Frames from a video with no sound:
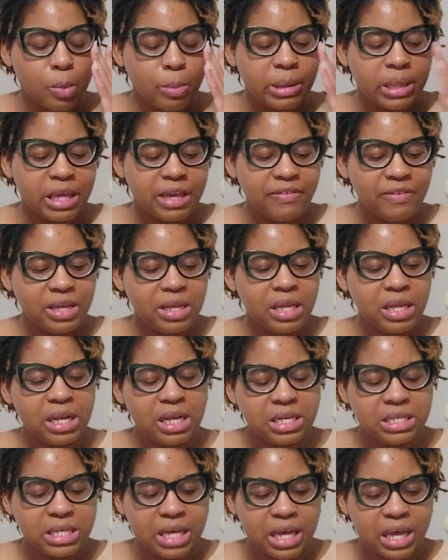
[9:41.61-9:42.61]
Believing
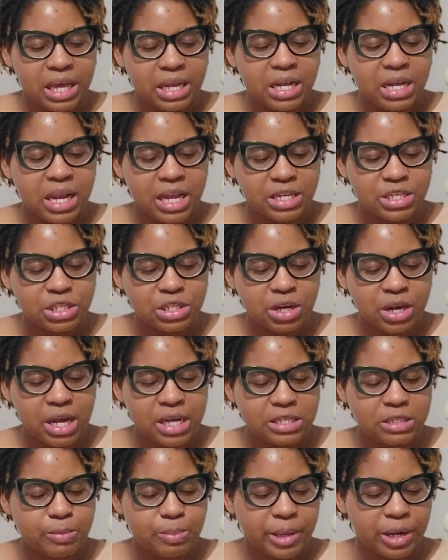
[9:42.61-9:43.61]
Nina dead, Nestor
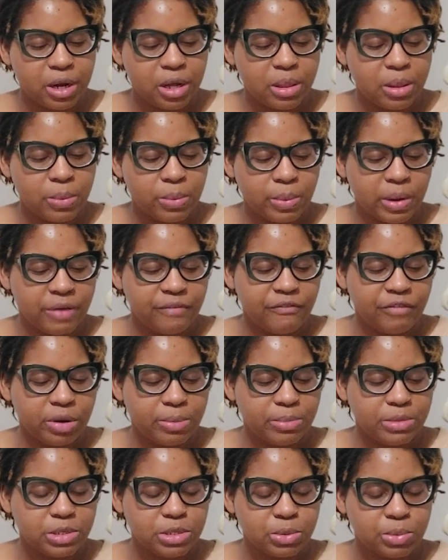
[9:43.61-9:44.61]
has been on the run
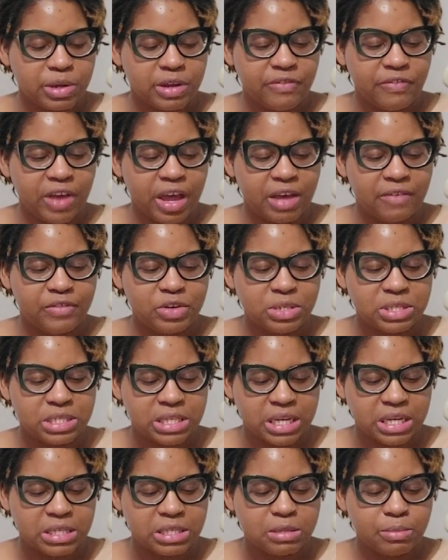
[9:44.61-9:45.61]
from his grief ever
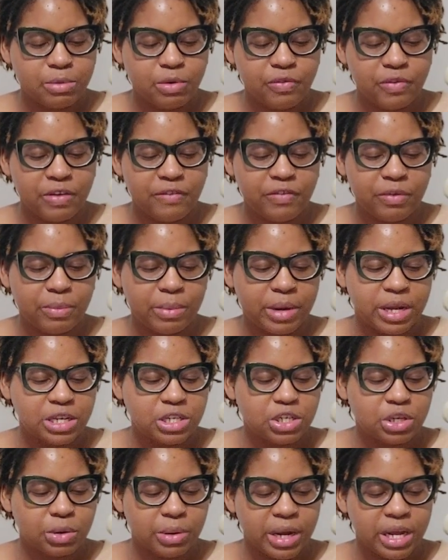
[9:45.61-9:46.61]
since, moving from
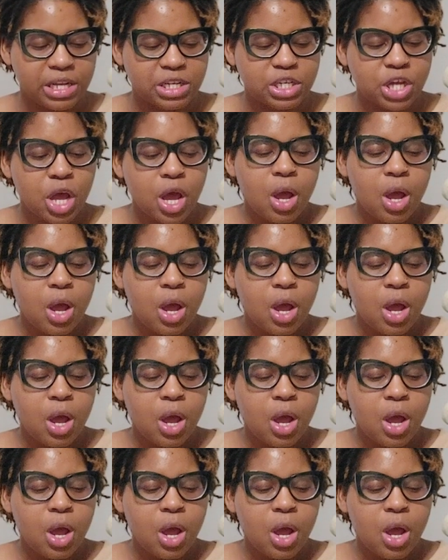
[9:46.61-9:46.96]
ranch to ranch,